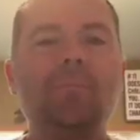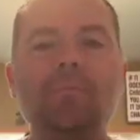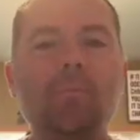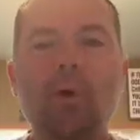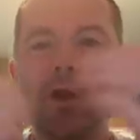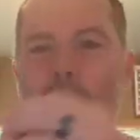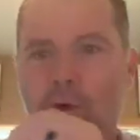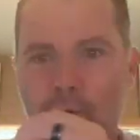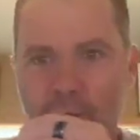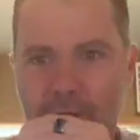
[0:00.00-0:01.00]
We don't
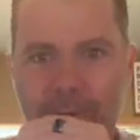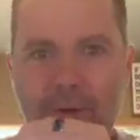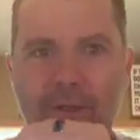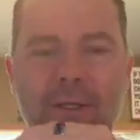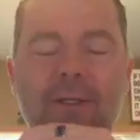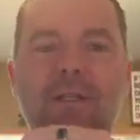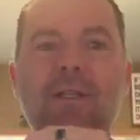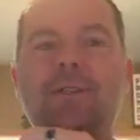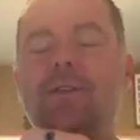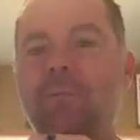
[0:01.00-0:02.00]
know who this person is.
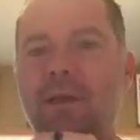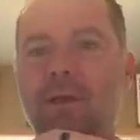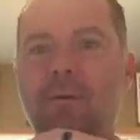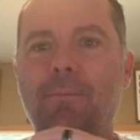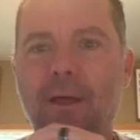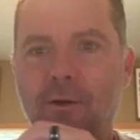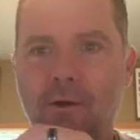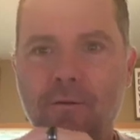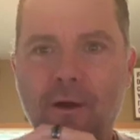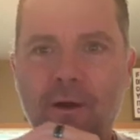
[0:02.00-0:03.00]
This could be a
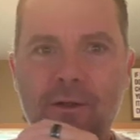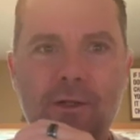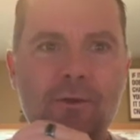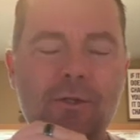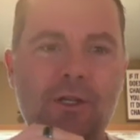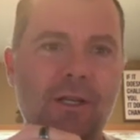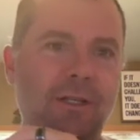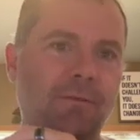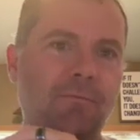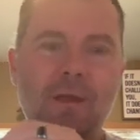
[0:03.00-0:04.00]
competitor of ours who's
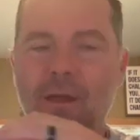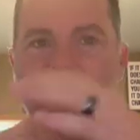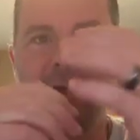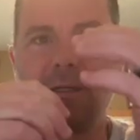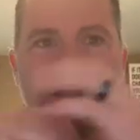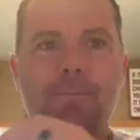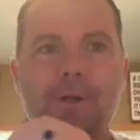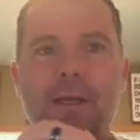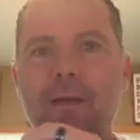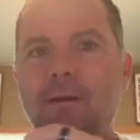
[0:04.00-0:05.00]
just
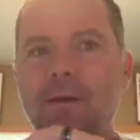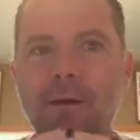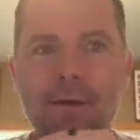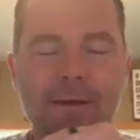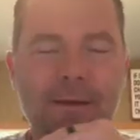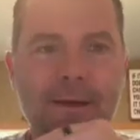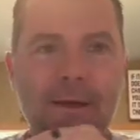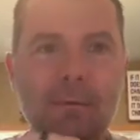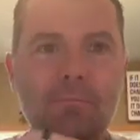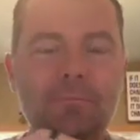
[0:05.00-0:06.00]
simply
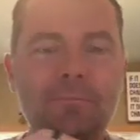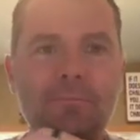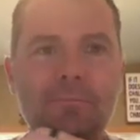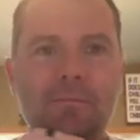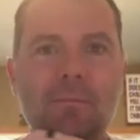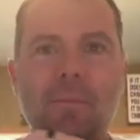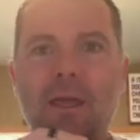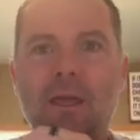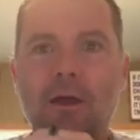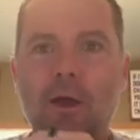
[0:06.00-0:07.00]

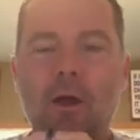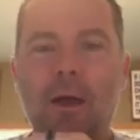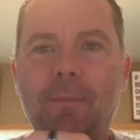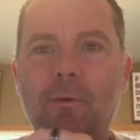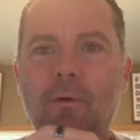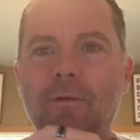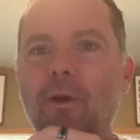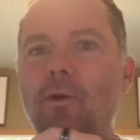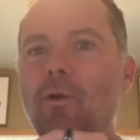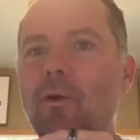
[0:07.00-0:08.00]
making a crappy
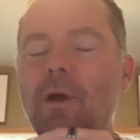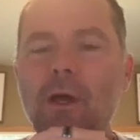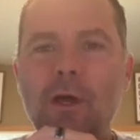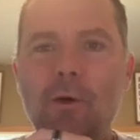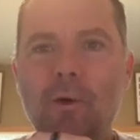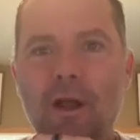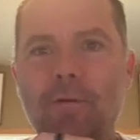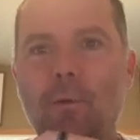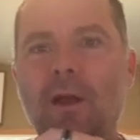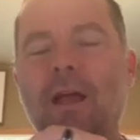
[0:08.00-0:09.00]
review,
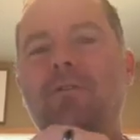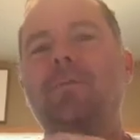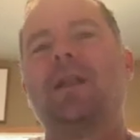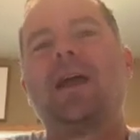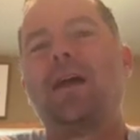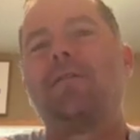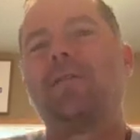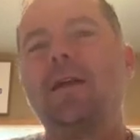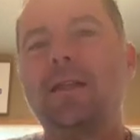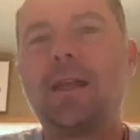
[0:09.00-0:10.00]
whatever, what have you. But I
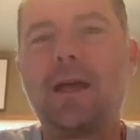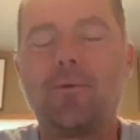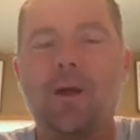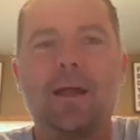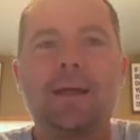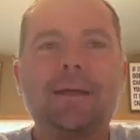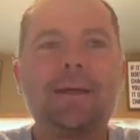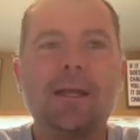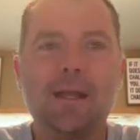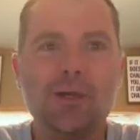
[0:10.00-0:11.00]
find it
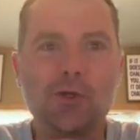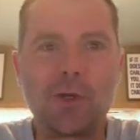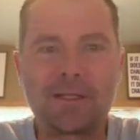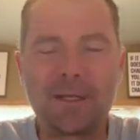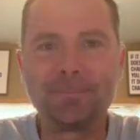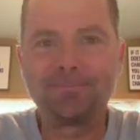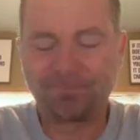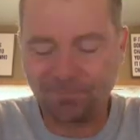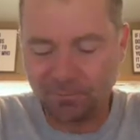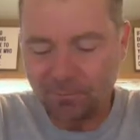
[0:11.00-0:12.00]
ironic and interesting
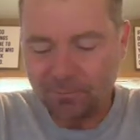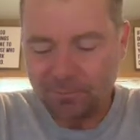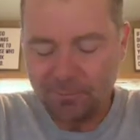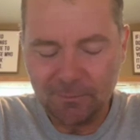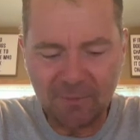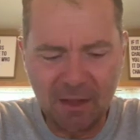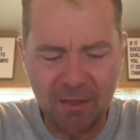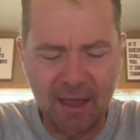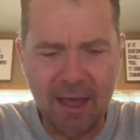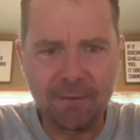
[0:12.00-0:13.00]

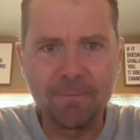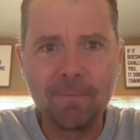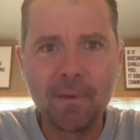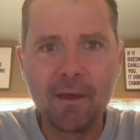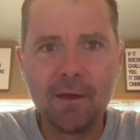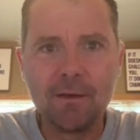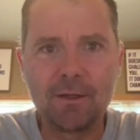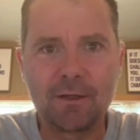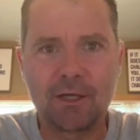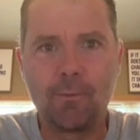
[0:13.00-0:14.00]
that
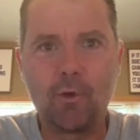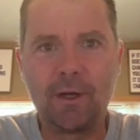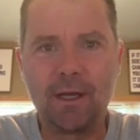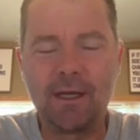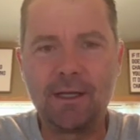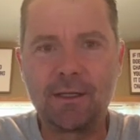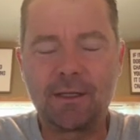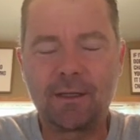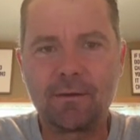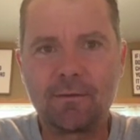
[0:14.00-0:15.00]
someone is,